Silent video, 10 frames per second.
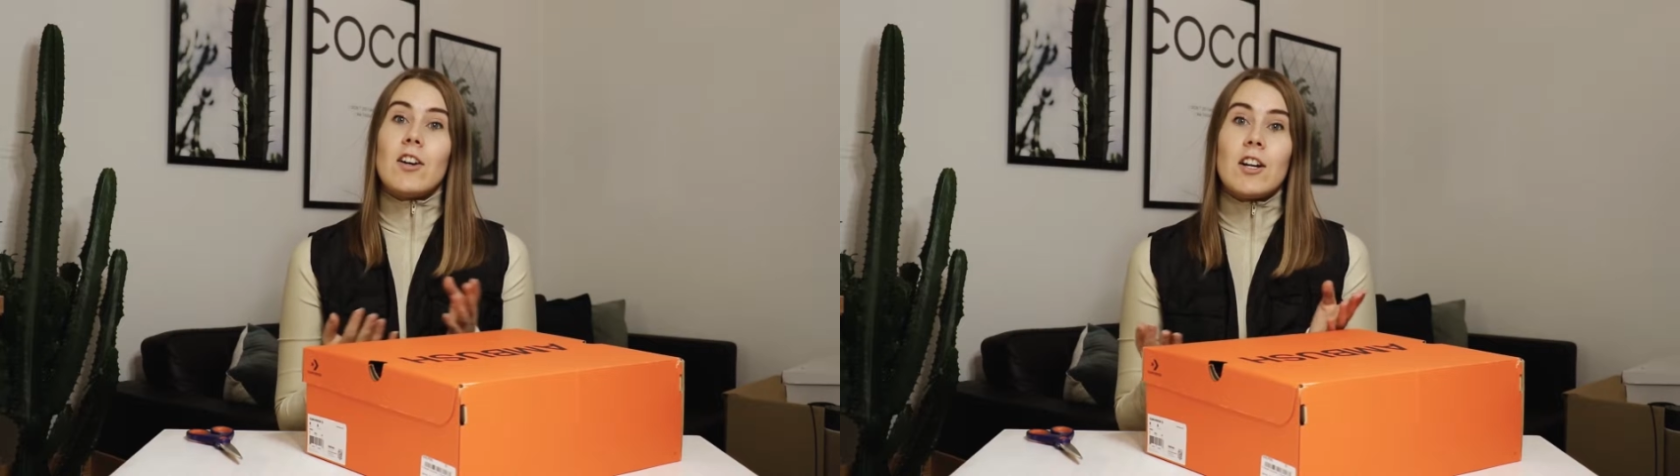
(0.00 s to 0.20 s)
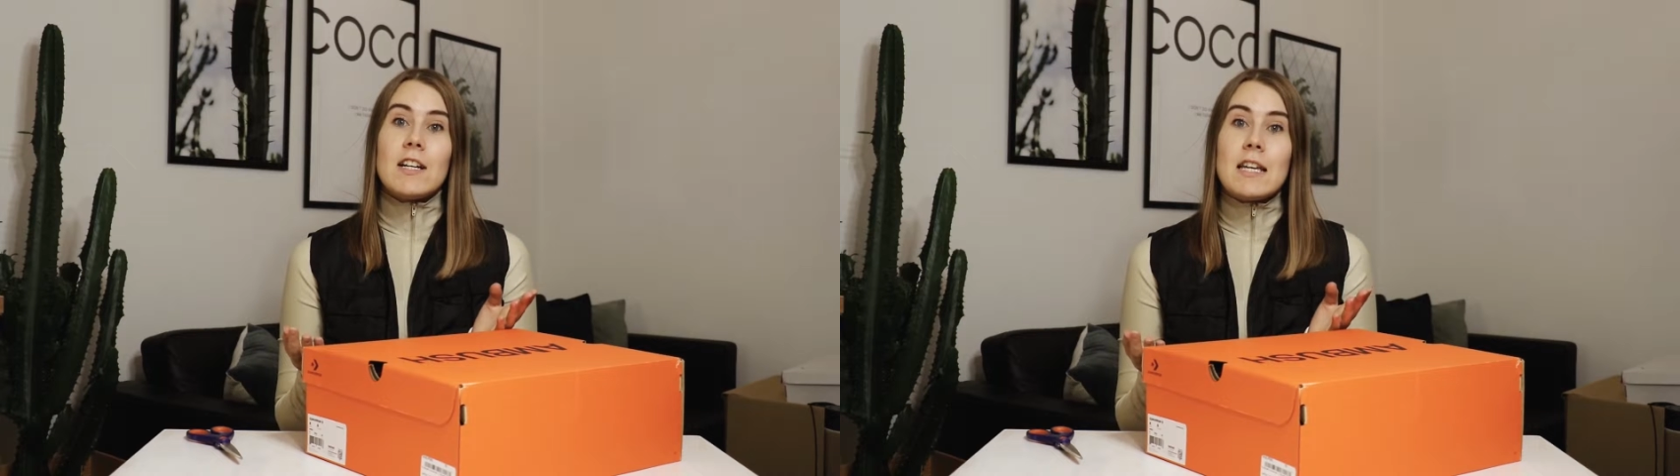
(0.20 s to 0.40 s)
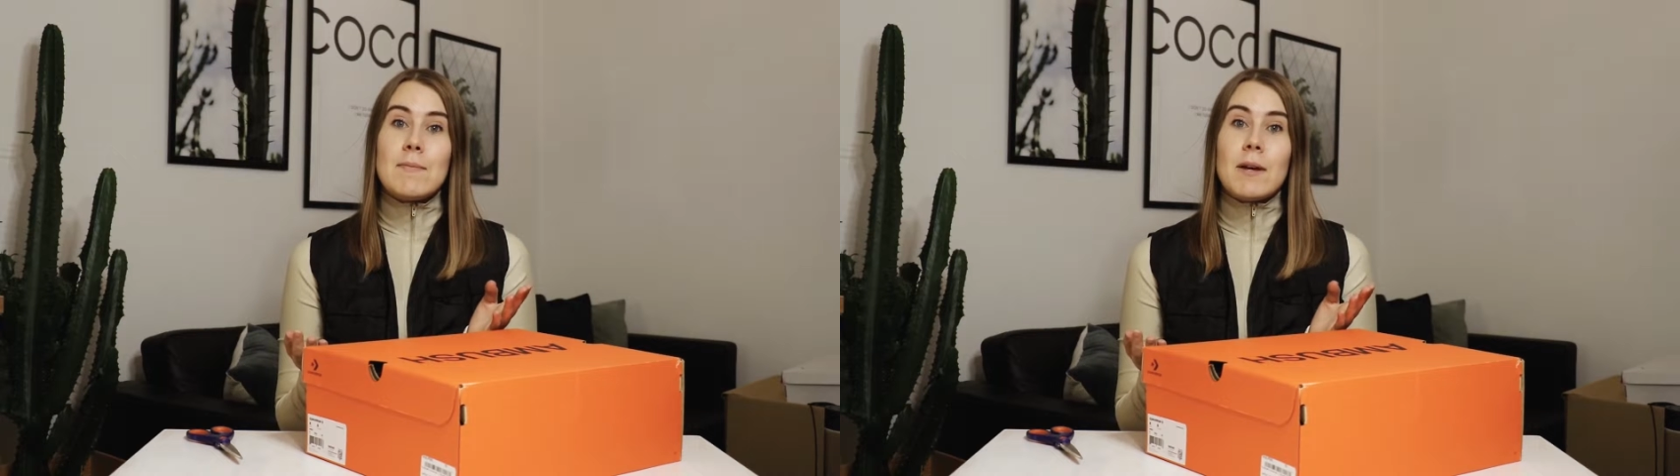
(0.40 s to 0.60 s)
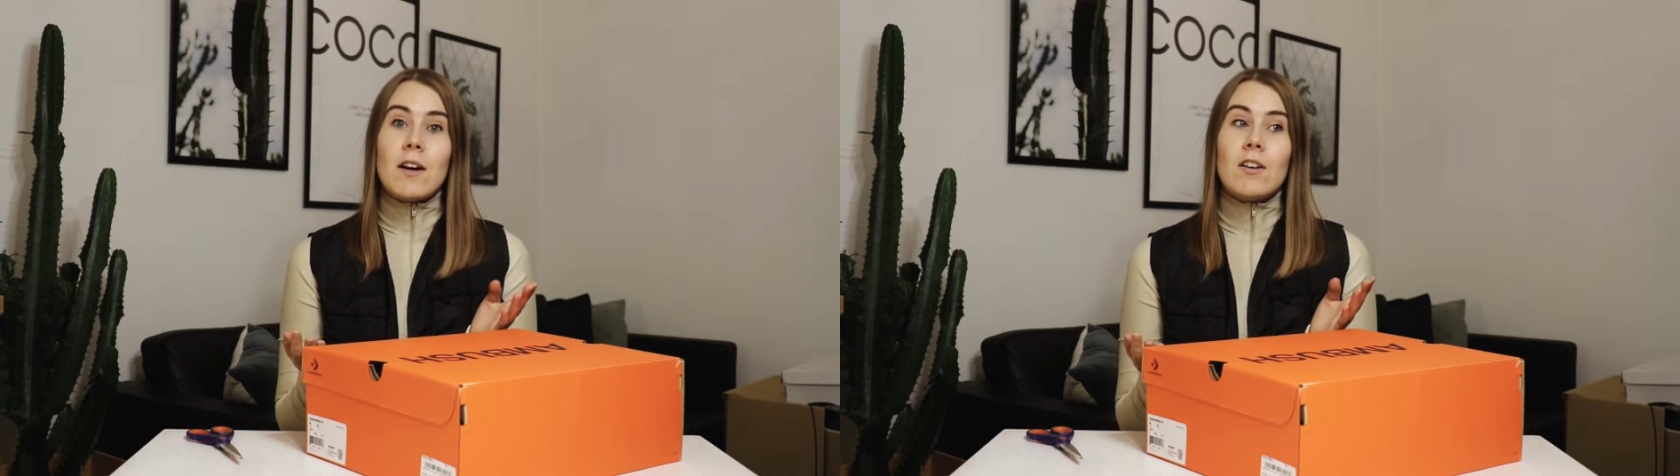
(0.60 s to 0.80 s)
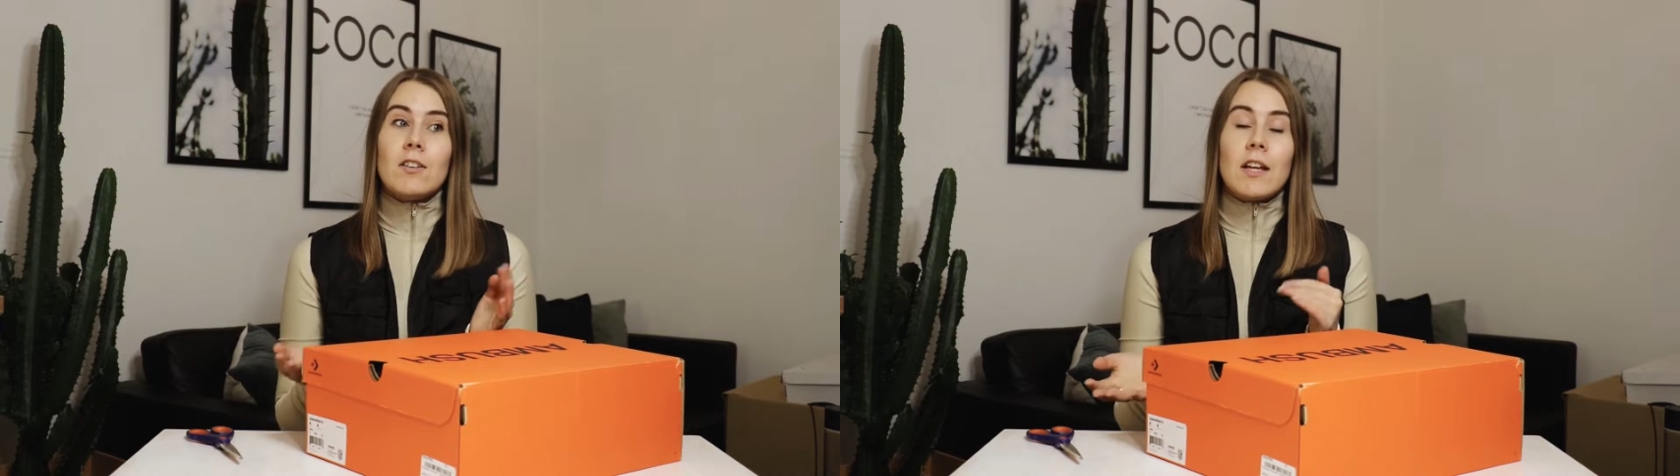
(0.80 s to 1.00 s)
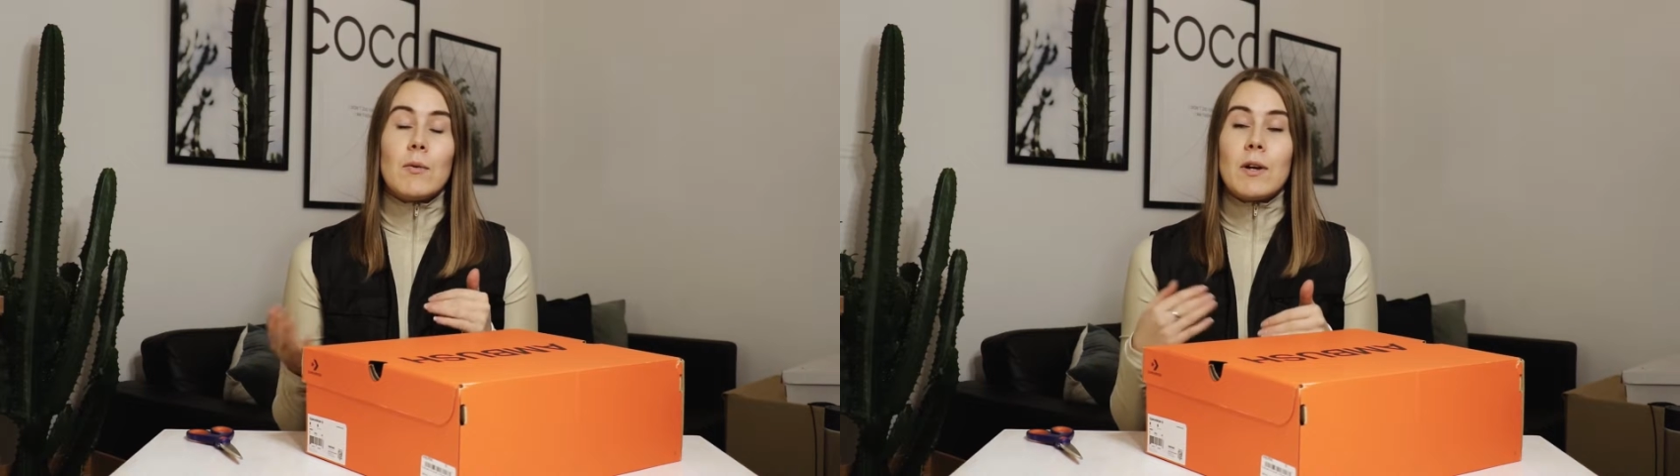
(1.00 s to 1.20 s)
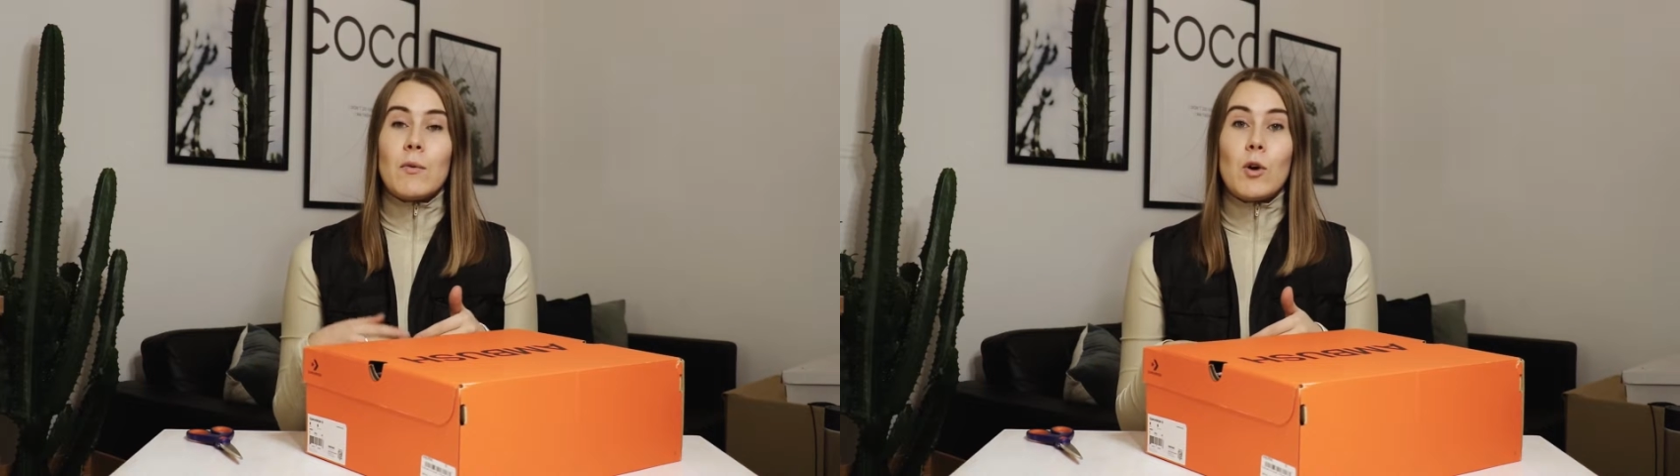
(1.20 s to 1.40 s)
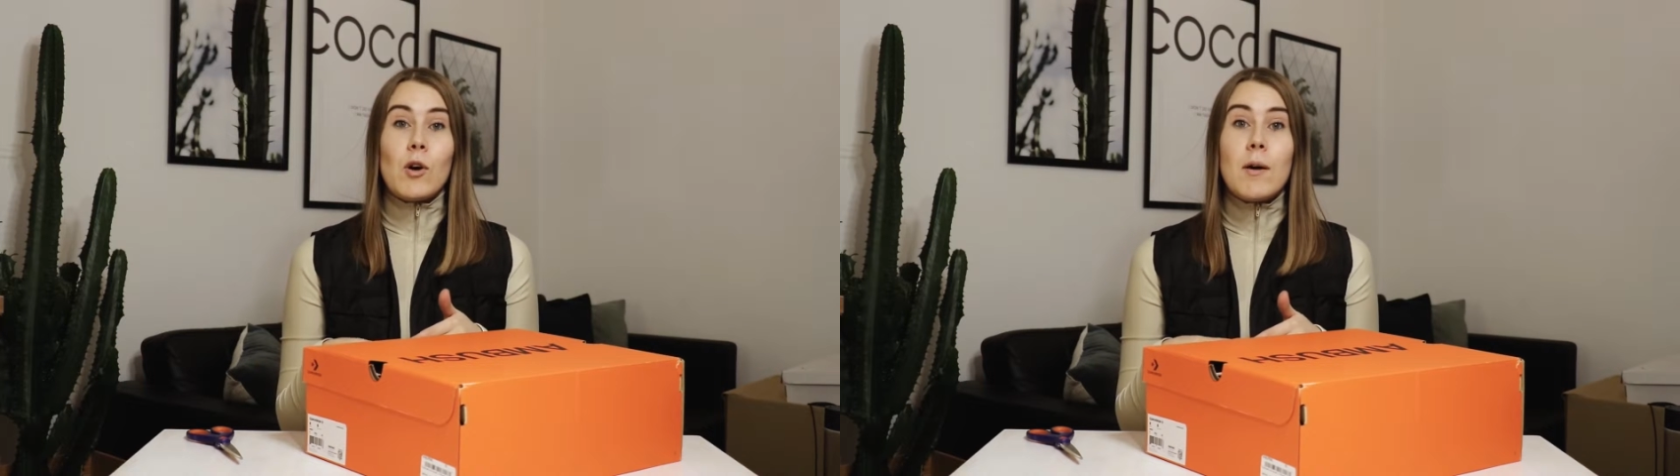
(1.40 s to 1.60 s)
got an email, like when I
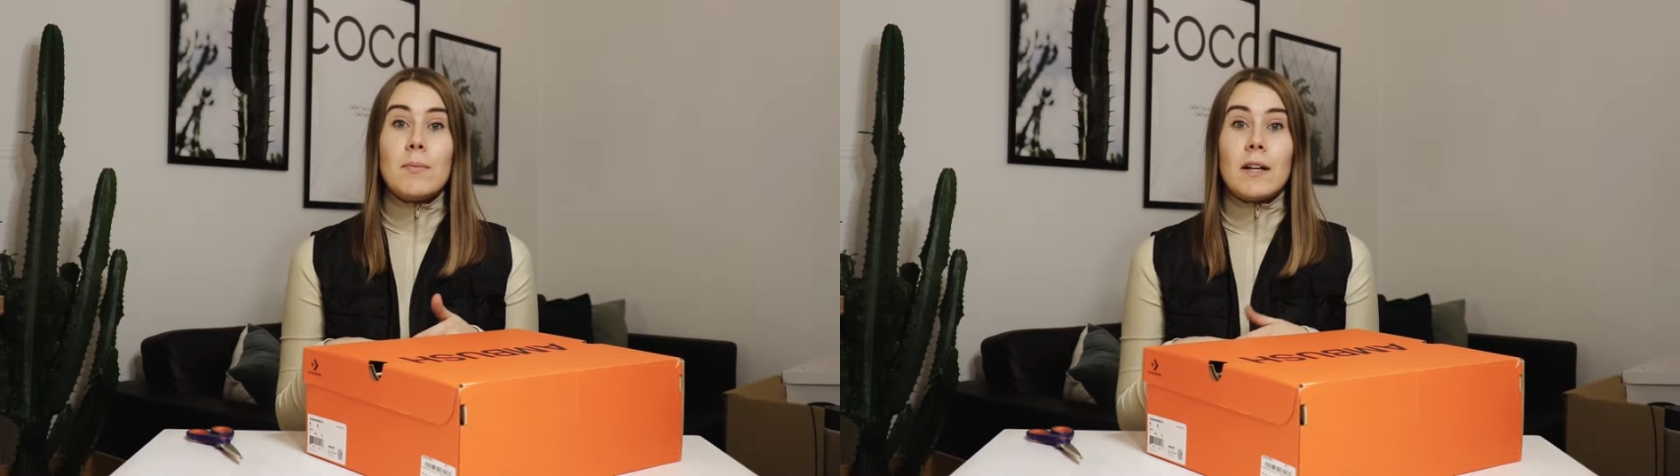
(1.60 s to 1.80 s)
woke up,